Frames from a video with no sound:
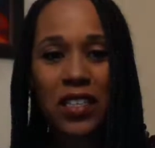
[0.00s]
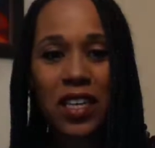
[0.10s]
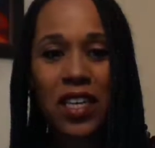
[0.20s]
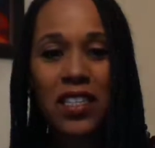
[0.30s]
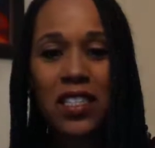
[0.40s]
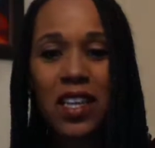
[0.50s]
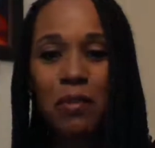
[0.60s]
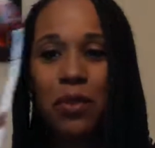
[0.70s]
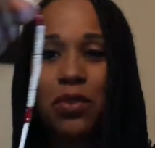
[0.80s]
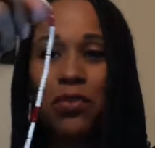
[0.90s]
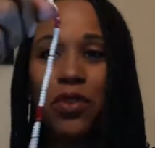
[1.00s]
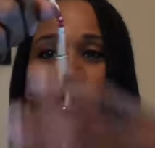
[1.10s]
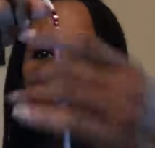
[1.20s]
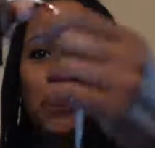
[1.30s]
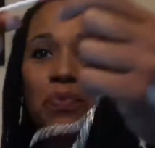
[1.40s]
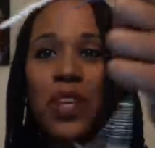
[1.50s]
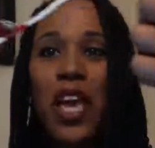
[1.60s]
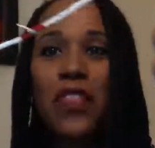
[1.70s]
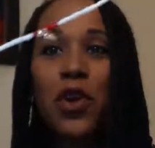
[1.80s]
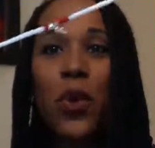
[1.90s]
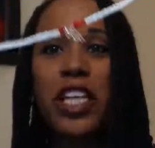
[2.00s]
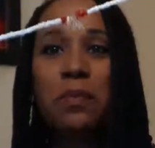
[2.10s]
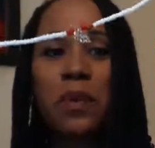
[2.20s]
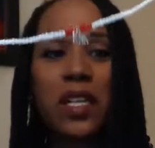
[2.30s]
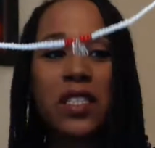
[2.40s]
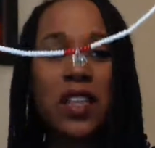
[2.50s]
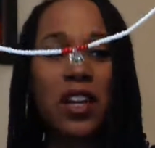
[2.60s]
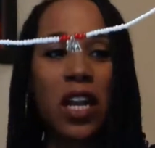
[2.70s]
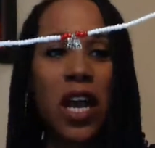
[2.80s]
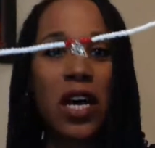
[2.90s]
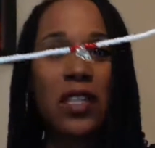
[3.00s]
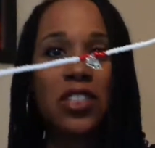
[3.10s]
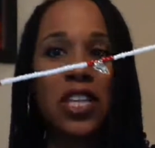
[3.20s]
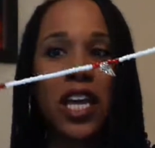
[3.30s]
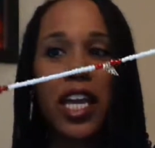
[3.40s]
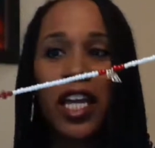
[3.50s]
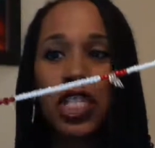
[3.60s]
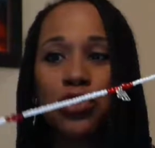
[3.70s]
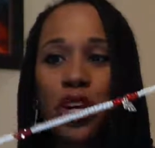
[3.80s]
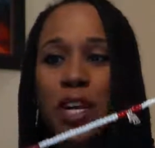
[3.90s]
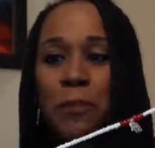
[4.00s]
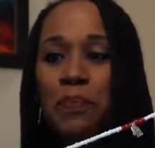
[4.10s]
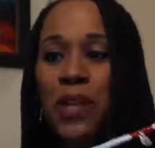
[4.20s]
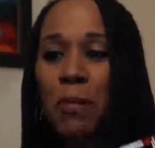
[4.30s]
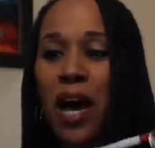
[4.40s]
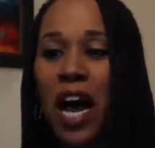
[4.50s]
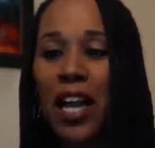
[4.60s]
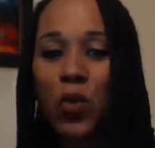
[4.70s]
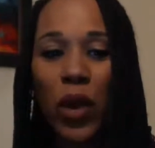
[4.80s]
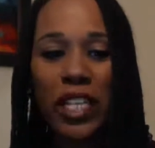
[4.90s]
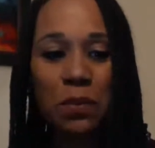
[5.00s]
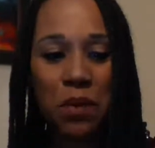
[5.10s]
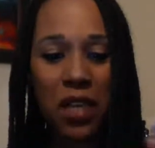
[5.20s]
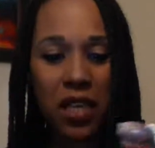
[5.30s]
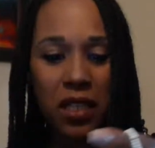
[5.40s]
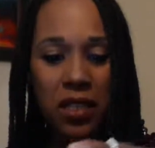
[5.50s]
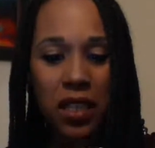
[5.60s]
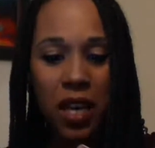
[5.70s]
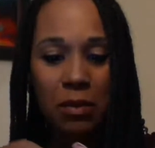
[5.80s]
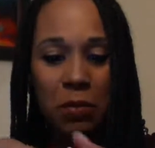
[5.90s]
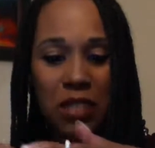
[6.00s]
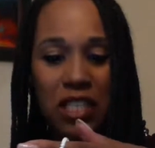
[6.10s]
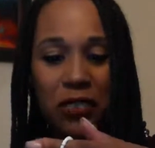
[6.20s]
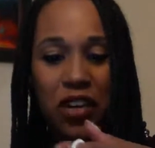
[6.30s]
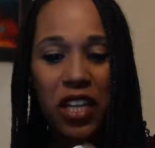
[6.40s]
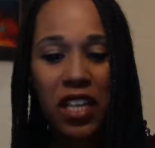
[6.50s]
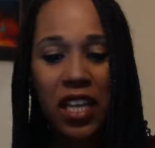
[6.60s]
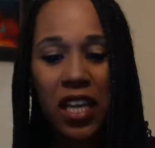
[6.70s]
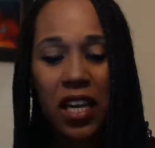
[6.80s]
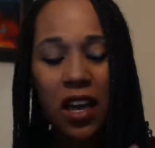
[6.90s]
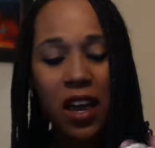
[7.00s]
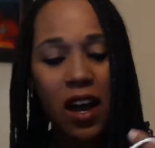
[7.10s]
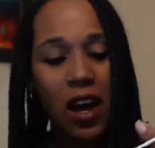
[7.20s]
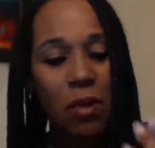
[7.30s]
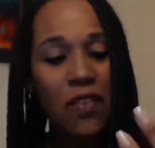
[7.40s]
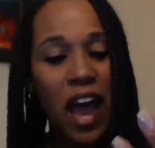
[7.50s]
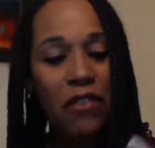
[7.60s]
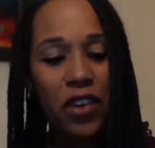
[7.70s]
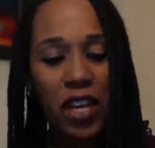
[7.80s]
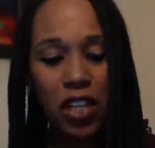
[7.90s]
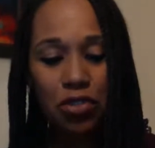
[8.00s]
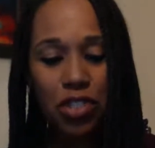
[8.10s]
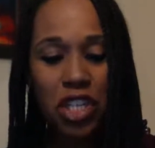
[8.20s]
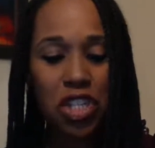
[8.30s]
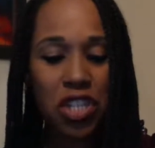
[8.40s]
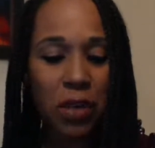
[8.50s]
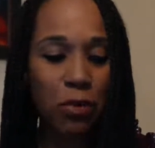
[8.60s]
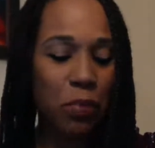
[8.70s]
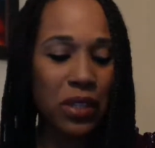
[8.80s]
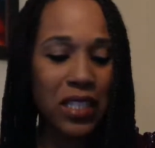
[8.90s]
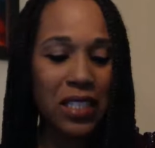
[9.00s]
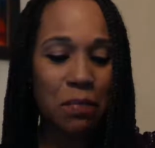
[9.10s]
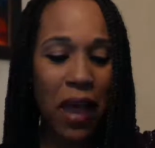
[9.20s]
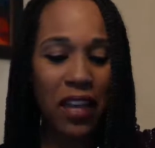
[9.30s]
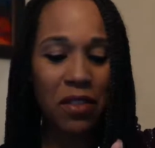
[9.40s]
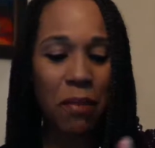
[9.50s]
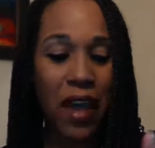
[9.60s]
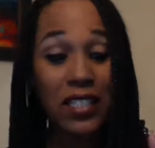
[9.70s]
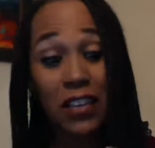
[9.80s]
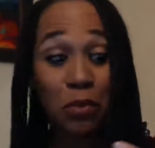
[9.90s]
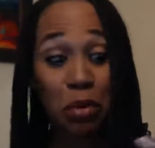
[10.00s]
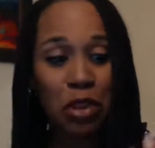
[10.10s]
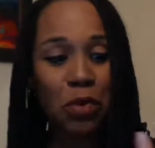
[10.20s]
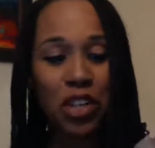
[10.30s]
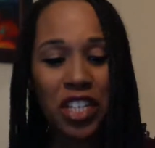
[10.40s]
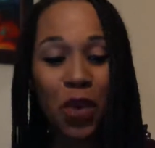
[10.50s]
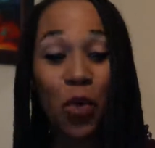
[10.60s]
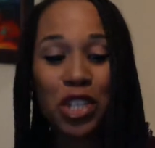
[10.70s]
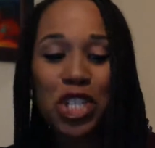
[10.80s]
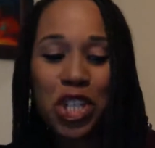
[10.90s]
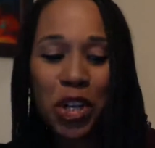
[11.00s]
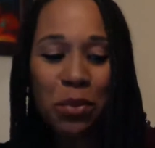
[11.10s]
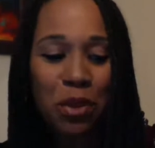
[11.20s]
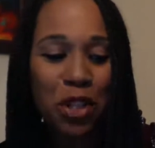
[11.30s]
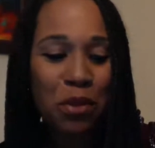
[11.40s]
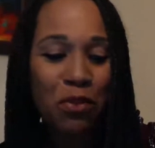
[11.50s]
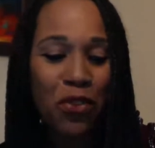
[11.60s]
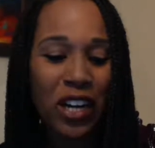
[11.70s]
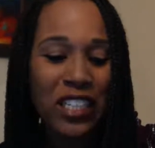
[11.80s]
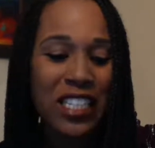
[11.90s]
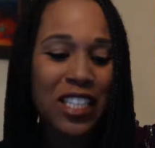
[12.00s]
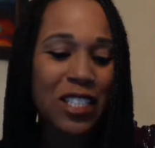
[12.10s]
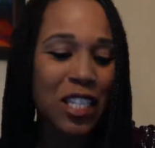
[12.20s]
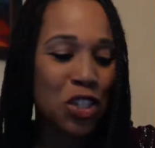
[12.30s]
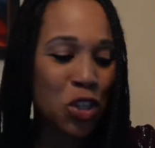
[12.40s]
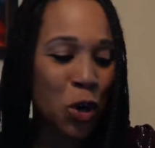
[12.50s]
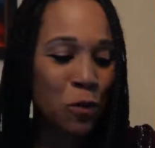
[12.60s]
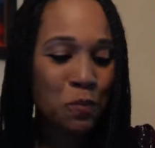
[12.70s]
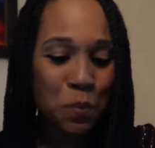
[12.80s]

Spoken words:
Isn't that beautiful? And they're waist beads, and there's a lot of history behind waist beads, specifically of African tradition. I'm going to put this back in the bag because I haven't put them on yet. I wanted to share them with you before I did so.